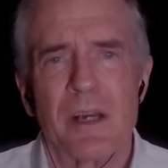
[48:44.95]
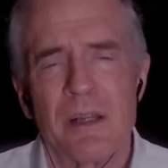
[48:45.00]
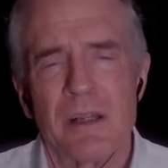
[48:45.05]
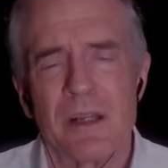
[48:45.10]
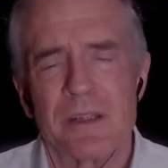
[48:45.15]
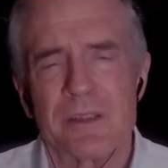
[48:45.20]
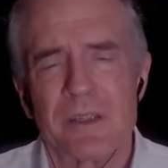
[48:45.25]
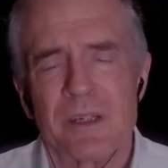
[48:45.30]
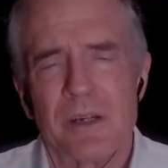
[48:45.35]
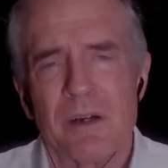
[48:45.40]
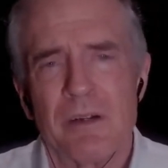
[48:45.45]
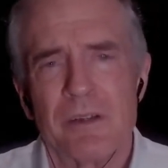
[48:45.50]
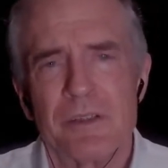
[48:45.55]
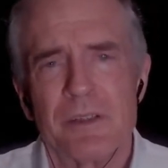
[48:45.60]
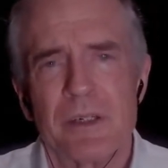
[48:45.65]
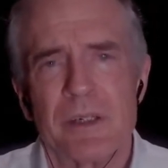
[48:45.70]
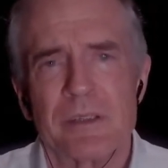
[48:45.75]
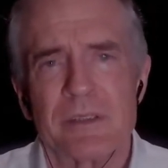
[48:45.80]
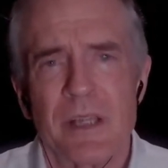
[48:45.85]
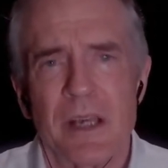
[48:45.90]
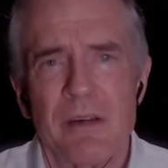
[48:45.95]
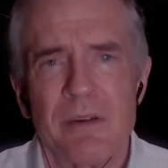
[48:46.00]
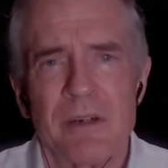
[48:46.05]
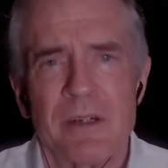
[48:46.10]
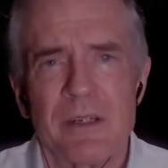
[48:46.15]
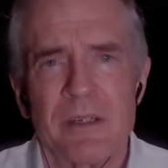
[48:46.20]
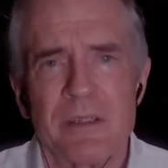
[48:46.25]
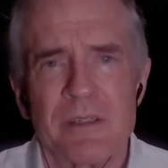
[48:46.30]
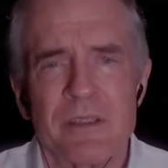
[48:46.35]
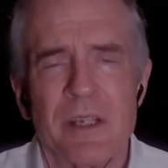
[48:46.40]
its culture, its
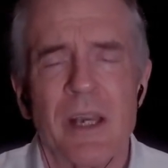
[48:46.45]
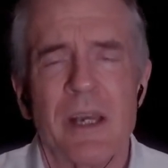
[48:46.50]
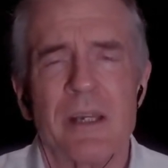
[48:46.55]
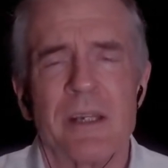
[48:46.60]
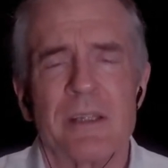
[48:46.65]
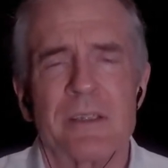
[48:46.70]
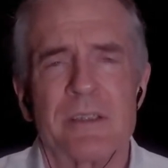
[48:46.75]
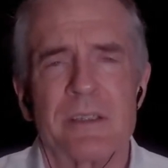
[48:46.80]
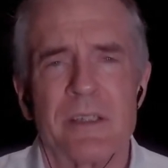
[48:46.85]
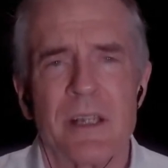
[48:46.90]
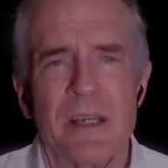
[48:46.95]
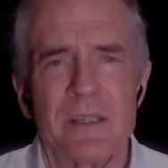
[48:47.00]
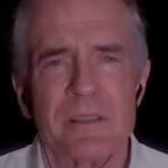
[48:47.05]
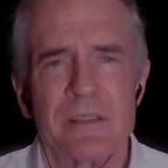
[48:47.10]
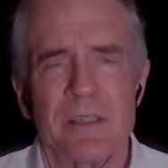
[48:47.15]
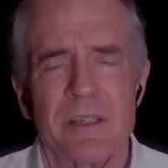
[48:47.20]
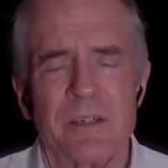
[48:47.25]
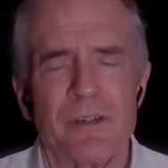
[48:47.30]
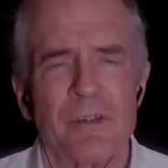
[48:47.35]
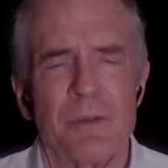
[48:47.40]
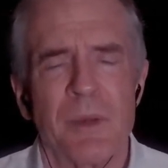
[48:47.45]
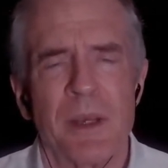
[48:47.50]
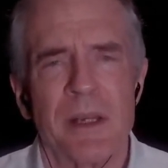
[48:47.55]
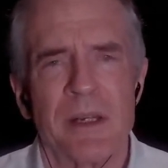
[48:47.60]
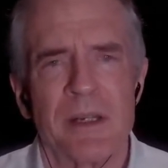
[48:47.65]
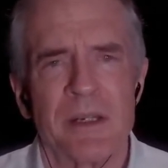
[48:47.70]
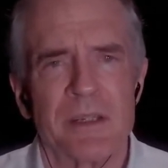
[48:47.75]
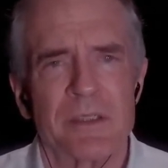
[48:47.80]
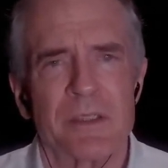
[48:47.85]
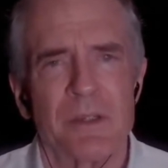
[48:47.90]
heritage, and its destiny to remain
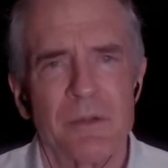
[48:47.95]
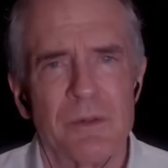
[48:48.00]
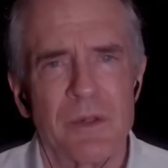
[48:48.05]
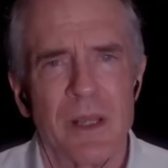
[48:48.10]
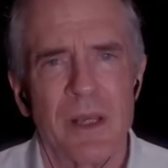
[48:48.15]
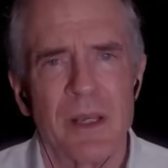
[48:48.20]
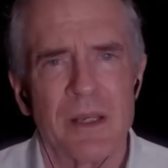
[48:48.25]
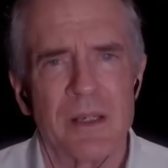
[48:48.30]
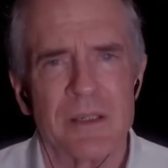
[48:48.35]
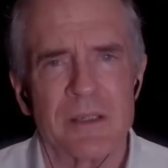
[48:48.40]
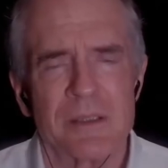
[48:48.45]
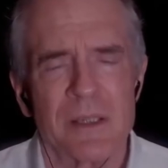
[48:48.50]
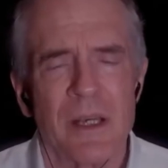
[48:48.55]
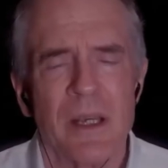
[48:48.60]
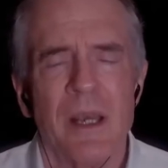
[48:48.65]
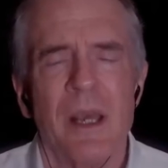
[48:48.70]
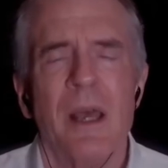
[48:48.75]
in its own hands,